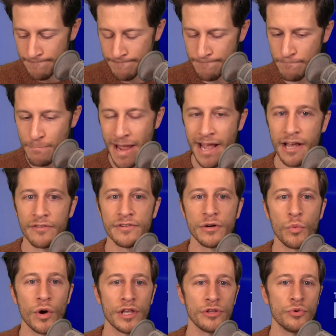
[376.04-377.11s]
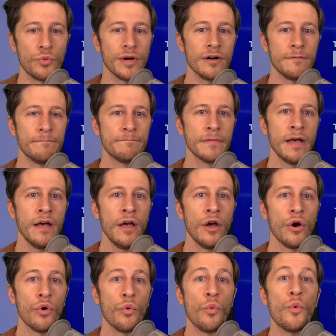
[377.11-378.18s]
Make of it what you will."
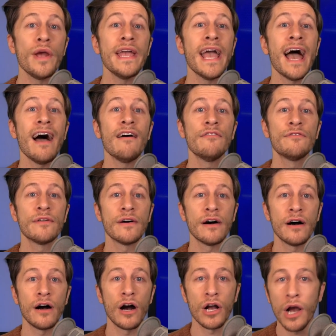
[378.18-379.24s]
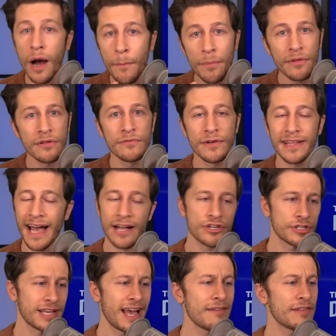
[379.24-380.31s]
We have uh, a couple of
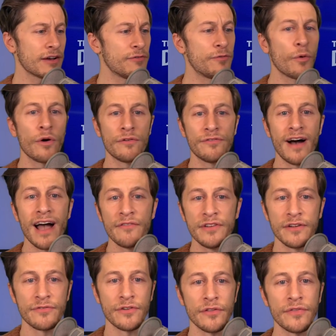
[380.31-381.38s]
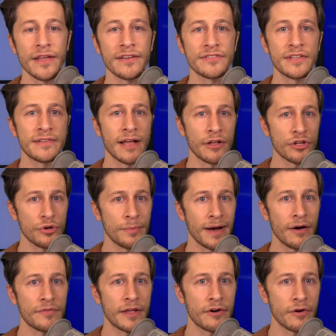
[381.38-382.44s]
actually, I have like four or five different things to tell you
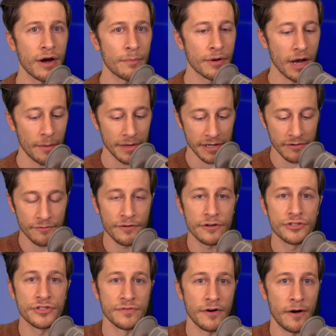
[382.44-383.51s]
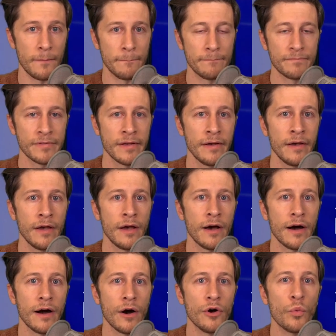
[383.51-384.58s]
about that are upcoming. First of all,
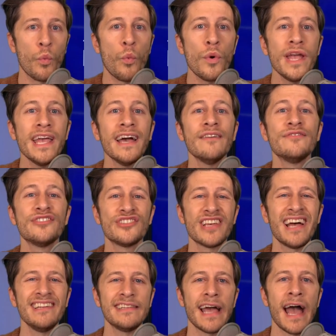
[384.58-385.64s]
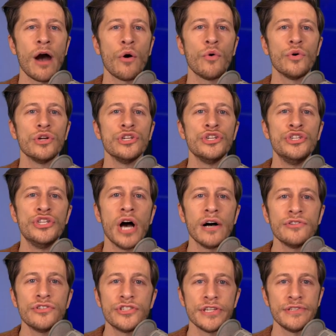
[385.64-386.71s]
we have sent out
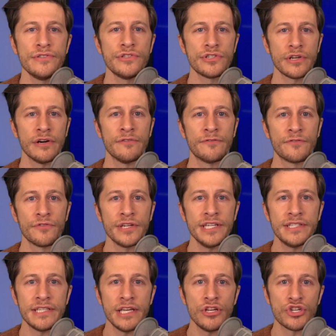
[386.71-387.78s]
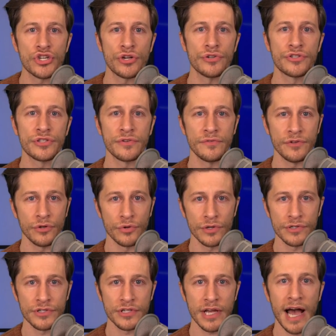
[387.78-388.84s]
dozens of free t shirts to
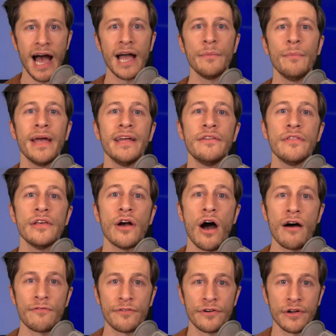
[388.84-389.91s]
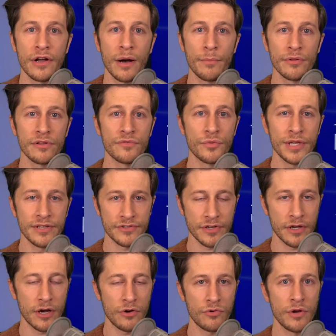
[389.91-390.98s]
viewers. I made the offer a couple of weeks
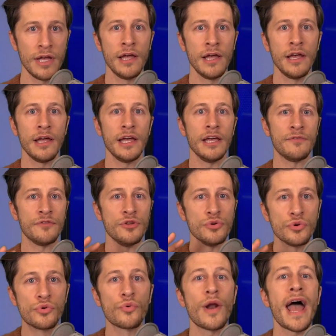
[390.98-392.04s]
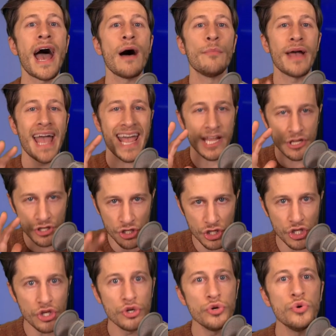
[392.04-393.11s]
ago. If you grab a
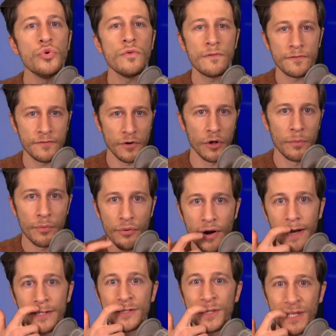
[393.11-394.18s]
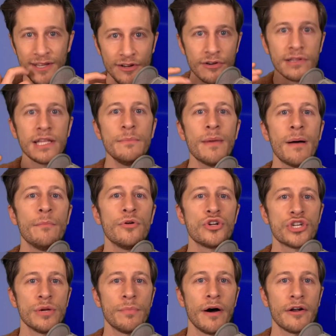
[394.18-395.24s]
new full priced yearly
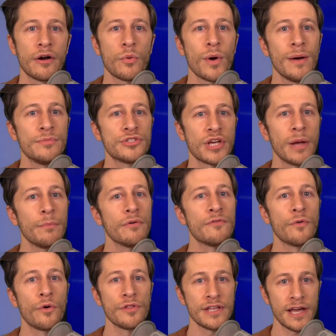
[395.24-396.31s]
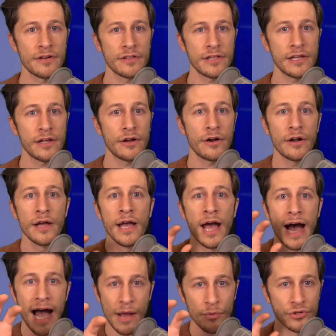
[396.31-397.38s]
membership on our website before the end of the year,
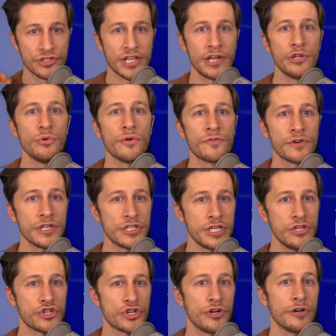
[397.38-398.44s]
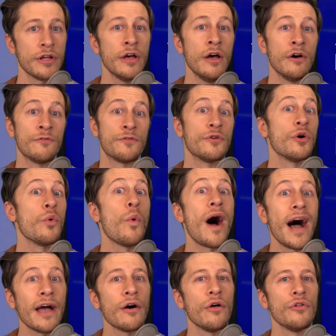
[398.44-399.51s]
I will send you a free t shirt. For a
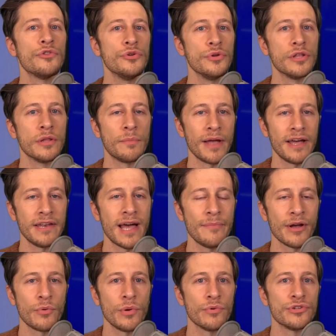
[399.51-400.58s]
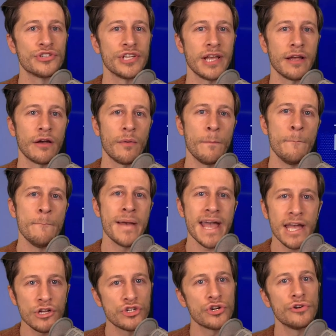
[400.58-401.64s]
while, due to the pandemic, we were seeing
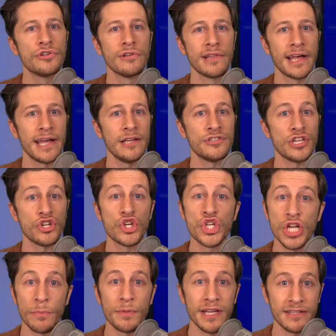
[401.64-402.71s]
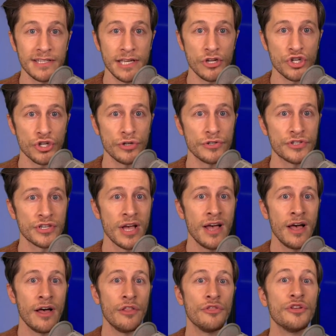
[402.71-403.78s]
major delays in shipping t shirts.
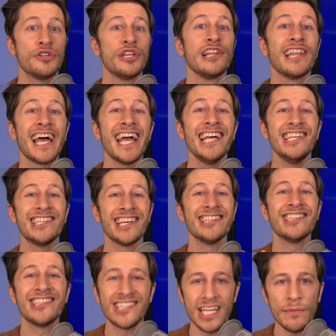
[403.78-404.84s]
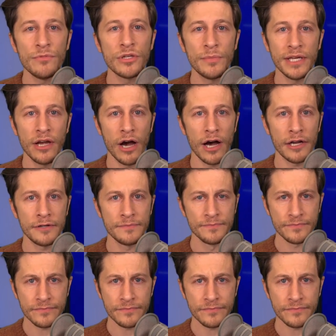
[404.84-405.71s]
The delays seem to be gone.